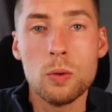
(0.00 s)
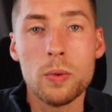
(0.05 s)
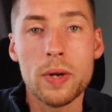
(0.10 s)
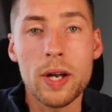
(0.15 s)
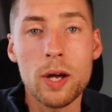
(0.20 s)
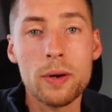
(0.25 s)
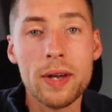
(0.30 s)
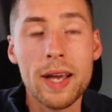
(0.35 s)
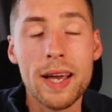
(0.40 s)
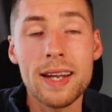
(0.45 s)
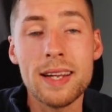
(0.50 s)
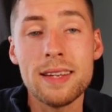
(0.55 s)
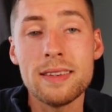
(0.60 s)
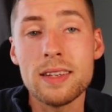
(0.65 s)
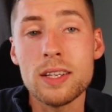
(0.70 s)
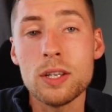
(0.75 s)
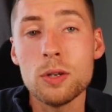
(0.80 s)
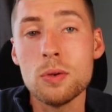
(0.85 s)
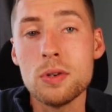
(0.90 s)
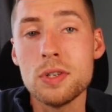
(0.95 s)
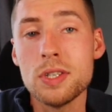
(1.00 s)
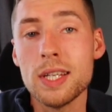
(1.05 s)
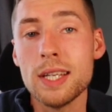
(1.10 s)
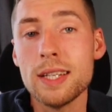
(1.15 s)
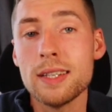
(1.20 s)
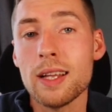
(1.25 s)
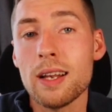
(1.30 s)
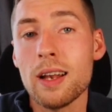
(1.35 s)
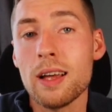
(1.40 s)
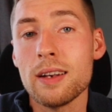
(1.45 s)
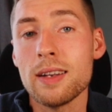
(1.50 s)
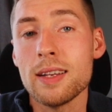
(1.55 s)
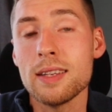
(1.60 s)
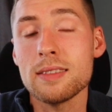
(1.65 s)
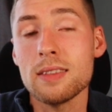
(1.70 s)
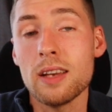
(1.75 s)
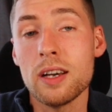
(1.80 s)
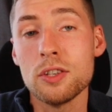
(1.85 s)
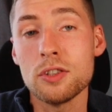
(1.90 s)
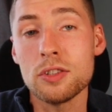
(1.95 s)
Without getting into huge detail on
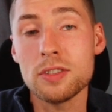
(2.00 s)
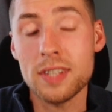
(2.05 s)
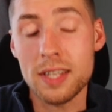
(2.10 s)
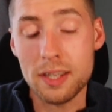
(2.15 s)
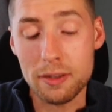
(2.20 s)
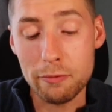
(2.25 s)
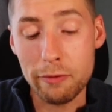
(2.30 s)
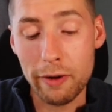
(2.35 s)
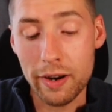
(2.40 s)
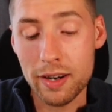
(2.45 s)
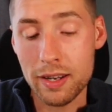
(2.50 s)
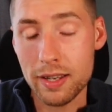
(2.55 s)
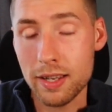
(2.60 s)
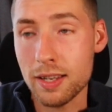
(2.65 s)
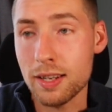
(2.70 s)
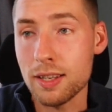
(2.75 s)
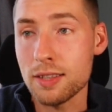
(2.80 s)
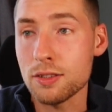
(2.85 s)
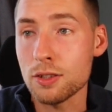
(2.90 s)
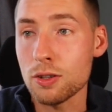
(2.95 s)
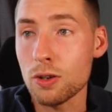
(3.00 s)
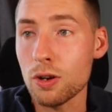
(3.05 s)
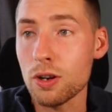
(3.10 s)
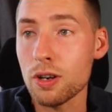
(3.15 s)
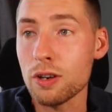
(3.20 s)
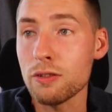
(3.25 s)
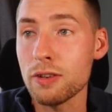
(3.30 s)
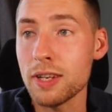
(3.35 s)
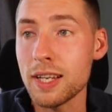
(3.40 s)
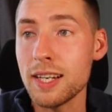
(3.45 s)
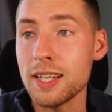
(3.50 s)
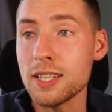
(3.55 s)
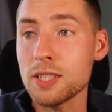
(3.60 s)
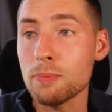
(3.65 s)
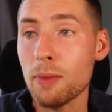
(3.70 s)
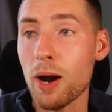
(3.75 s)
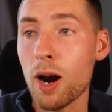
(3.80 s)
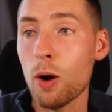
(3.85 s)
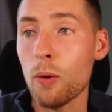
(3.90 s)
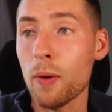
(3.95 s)
this, I just think Verogen is another really
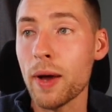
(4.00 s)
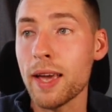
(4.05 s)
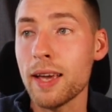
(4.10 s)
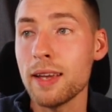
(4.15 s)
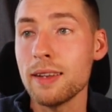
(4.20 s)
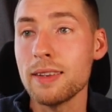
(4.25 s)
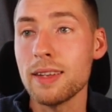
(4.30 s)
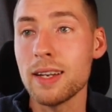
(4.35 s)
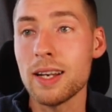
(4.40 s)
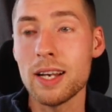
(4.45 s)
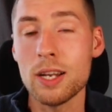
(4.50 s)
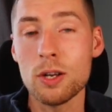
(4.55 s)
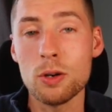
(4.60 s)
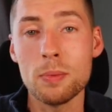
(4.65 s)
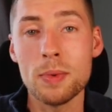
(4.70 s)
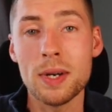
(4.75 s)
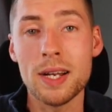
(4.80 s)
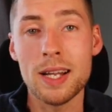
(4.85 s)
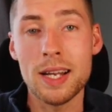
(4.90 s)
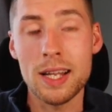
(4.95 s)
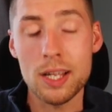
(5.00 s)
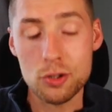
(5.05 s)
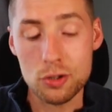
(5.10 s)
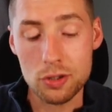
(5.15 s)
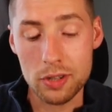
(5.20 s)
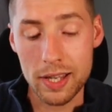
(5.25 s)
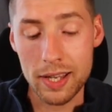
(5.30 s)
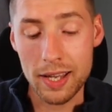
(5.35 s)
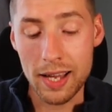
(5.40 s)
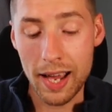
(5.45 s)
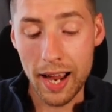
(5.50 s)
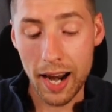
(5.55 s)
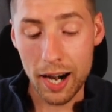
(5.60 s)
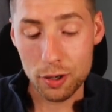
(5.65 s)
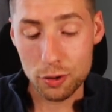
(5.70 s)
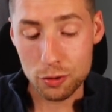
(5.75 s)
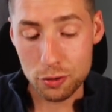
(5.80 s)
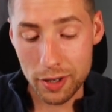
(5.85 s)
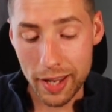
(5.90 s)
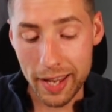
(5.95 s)
smart way that Illumina literally
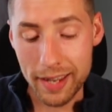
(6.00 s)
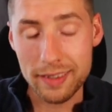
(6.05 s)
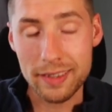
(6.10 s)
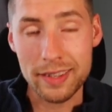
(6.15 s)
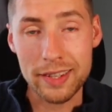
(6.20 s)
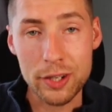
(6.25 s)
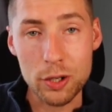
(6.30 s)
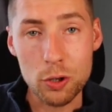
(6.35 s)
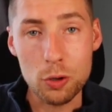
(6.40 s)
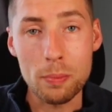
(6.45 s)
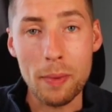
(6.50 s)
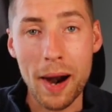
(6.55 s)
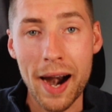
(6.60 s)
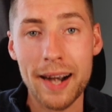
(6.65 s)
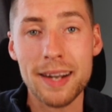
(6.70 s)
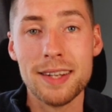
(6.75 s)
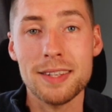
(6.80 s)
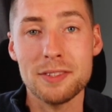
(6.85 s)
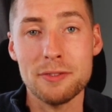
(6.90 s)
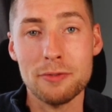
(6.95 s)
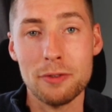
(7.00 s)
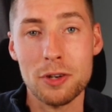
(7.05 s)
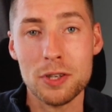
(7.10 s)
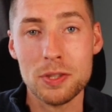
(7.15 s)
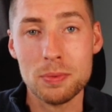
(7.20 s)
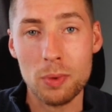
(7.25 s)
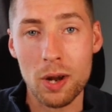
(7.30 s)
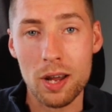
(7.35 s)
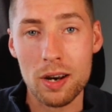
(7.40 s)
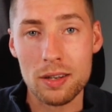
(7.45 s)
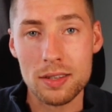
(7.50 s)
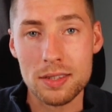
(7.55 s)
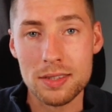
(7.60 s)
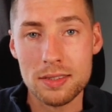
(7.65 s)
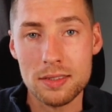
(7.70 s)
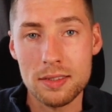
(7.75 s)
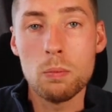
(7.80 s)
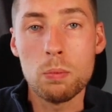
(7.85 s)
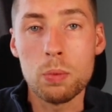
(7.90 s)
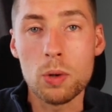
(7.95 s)
are creating new markets for its products,